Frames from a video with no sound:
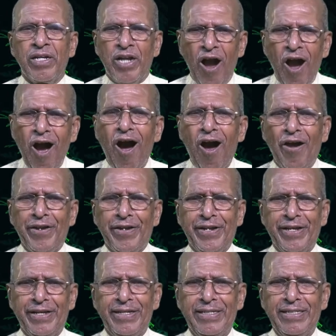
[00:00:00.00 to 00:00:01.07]
God,
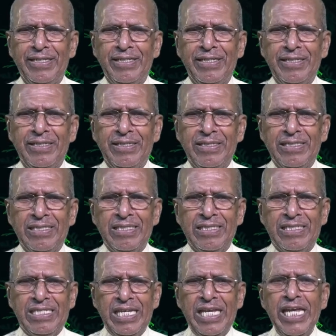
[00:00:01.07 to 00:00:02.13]

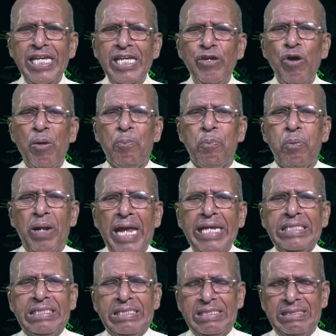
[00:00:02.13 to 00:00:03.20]
seeing your
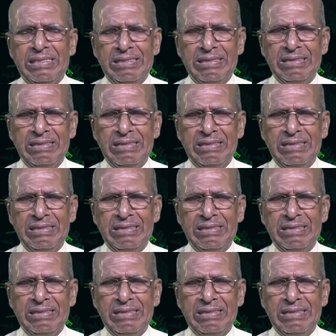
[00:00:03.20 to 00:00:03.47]
plight